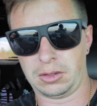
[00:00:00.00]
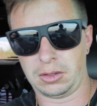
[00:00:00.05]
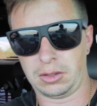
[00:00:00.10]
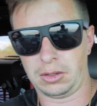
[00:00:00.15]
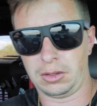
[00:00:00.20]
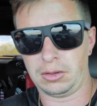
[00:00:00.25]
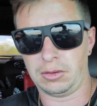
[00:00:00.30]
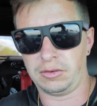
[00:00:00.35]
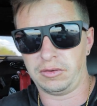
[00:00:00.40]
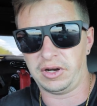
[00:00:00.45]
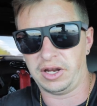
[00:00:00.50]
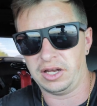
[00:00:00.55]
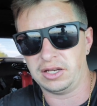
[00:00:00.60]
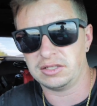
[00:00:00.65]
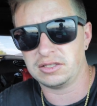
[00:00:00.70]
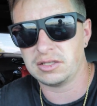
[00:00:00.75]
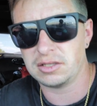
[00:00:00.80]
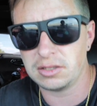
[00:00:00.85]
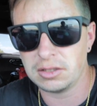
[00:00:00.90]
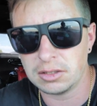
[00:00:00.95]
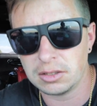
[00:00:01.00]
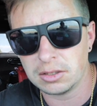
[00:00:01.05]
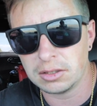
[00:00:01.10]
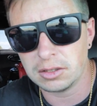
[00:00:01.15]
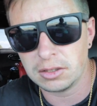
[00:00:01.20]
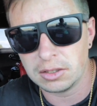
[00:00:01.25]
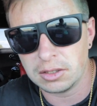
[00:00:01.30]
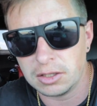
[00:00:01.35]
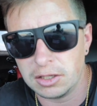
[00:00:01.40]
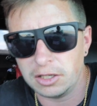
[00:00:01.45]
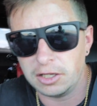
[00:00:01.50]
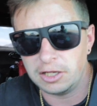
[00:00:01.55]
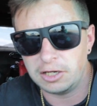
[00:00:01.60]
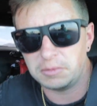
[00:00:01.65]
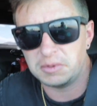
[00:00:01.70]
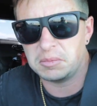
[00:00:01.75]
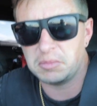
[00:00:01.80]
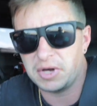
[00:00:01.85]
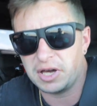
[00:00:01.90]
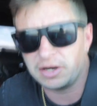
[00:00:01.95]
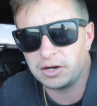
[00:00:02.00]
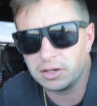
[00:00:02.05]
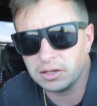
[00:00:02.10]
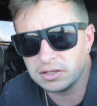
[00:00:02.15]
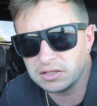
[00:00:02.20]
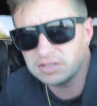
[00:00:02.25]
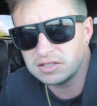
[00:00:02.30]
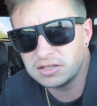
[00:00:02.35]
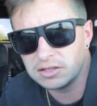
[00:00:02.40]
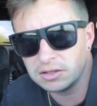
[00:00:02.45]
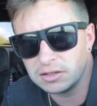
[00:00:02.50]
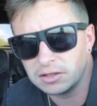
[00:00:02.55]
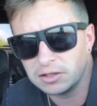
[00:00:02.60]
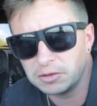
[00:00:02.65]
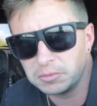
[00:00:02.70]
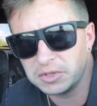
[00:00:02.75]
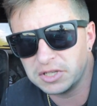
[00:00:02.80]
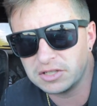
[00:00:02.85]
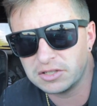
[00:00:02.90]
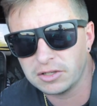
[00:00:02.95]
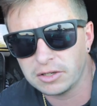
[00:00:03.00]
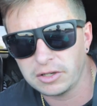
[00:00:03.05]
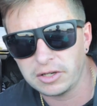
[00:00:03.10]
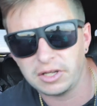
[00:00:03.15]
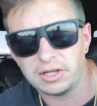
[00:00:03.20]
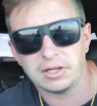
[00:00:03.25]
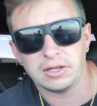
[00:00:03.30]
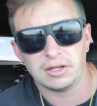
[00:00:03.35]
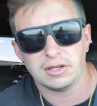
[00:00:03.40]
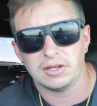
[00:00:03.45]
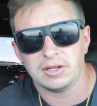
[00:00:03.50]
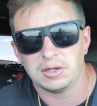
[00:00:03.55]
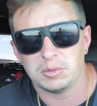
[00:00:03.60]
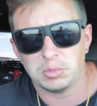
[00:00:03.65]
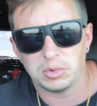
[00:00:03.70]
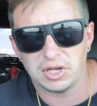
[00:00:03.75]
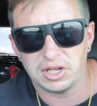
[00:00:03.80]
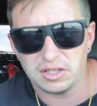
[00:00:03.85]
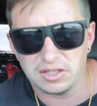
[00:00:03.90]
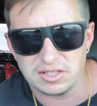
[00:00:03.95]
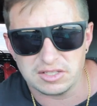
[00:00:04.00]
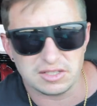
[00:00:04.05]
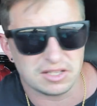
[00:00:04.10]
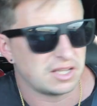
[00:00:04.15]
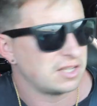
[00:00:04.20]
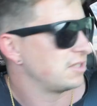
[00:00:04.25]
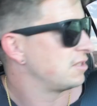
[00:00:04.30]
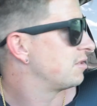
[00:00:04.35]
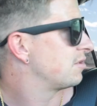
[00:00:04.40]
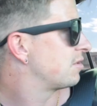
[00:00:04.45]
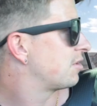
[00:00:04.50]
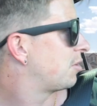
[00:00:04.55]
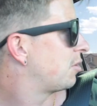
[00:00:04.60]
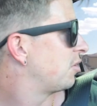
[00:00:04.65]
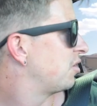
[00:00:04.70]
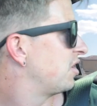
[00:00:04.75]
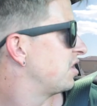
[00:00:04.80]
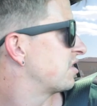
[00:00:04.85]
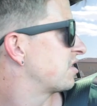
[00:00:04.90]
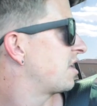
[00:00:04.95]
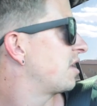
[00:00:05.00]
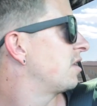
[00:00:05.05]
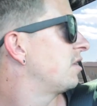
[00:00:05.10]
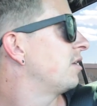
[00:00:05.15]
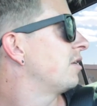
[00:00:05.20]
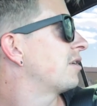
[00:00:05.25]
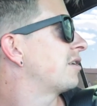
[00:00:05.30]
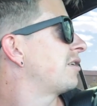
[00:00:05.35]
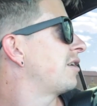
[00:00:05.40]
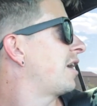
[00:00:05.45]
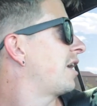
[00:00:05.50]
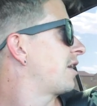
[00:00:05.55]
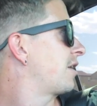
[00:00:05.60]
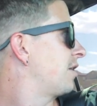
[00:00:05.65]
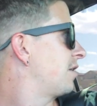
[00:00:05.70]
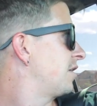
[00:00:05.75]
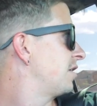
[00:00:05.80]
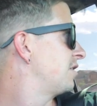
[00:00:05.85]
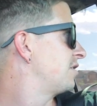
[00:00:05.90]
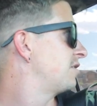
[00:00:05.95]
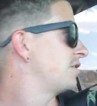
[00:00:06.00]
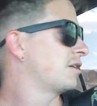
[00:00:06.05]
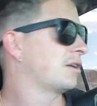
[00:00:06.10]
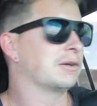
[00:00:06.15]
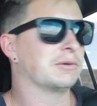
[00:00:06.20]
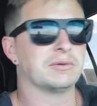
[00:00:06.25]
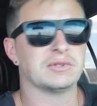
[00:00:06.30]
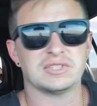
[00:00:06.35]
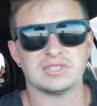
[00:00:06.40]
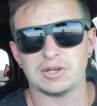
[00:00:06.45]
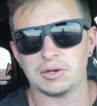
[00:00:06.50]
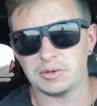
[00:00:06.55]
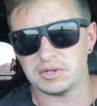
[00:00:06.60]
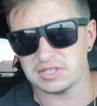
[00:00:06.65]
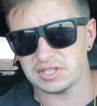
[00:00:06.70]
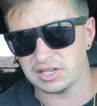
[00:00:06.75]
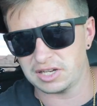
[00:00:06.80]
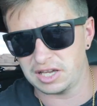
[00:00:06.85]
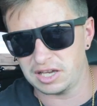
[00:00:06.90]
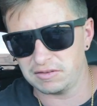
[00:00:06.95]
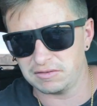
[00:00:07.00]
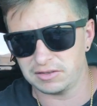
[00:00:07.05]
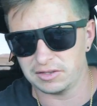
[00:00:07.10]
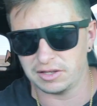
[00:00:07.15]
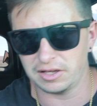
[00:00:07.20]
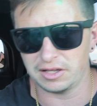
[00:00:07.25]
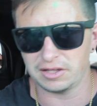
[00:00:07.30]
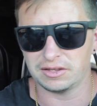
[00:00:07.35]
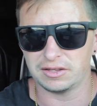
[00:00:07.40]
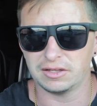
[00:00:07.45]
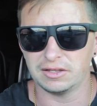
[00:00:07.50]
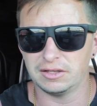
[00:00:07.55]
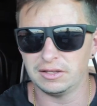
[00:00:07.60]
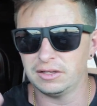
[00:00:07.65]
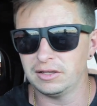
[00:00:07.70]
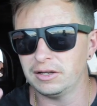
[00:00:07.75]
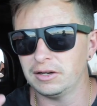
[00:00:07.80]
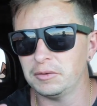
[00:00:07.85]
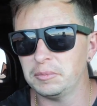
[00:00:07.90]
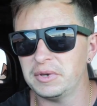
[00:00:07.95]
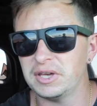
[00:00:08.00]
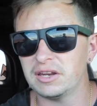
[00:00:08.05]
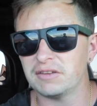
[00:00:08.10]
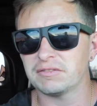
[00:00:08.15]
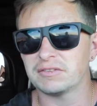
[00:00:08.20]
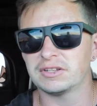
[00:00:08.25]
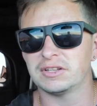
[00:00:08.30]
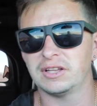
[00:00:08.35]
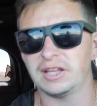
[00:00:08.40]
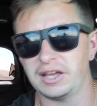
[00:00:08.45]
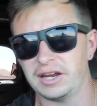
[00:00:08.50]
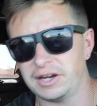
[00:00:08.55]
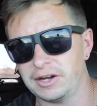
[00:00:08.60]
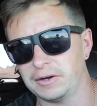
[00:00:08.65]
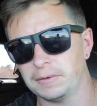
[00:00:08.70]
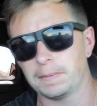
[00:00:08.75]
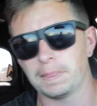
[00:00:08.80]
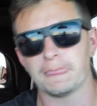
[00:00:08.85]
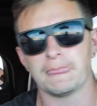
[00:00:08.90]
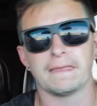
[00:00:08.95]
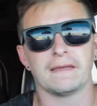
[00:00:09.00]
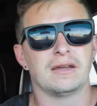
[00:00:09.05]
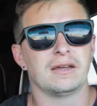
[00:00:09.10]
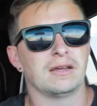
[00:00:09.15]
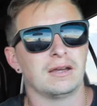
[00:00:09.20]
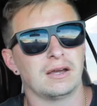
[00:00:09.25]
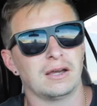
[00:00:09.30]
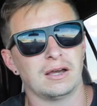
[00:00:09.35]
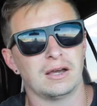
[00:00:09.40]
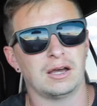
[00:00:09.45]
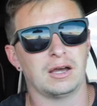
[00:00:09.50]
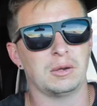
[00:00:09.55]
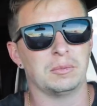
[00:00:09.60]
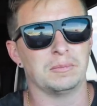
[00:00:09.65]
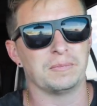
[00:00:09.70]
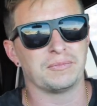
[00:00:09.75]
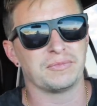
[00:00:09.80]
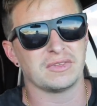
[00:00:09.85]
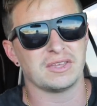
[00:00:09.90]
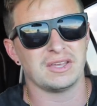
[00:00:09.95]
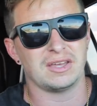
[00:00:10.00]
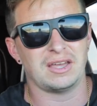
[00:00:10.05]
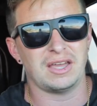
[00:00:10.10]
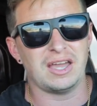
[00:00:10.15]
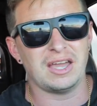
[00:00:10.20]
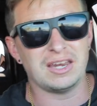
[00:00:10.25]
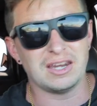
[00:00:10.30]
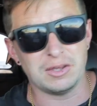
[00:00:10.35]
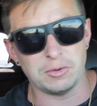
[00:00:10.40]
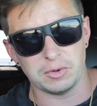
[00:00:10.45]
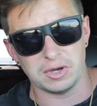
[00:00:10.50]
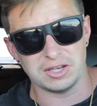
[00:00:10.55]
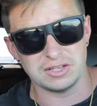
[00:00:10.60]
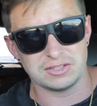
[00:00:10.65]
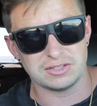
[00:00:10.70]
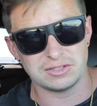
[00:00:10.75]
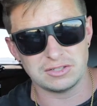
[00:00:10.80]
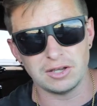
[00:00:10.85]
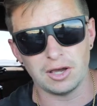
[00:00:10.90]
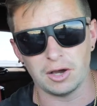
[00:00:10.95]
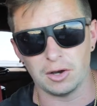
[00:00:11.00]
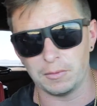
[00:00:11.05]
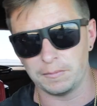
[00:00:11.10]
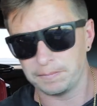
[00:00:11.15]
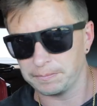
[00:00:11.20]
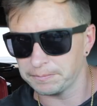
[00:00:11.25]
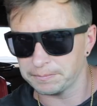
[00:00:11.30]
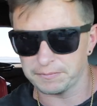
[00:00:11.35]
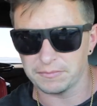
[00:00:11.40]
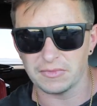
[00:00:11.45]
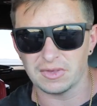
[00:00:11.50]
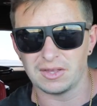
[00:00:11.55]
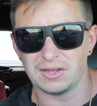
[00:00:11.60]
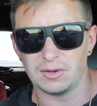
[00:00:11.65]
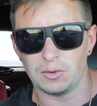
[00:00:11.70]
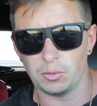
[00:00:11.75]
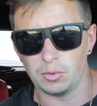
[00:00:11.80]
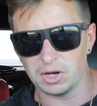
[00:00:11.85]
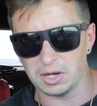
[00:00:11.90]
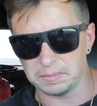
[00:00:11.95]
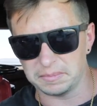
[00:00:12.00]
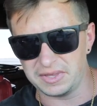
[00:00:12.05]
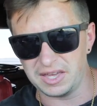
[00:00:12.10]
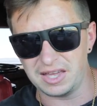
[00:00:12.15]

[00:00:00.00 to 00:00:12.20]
All right, a little bit better. Still a little bit dirty, but this lens is it's got a little crack on it, so it's always gonna have that little bit of glare. Anyway, so what I'm